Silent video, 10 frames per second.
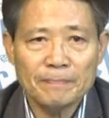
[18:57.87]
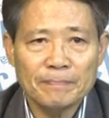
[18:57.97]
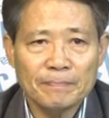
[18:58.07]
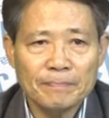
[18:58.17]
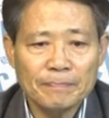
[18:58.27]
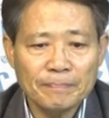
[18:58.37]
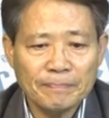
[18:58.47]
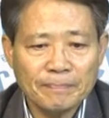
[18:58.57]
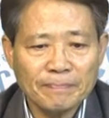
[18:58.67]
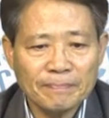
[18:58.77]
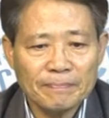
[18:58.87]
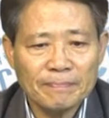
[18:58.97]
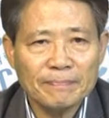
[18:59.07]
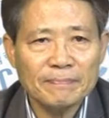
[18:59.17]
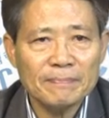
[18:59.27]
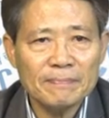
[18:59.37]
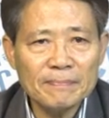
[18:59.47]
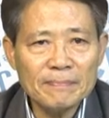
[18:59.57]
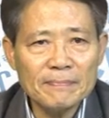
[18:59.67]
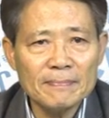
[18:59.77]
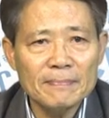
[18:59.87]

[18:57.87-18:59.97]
Nothing is said.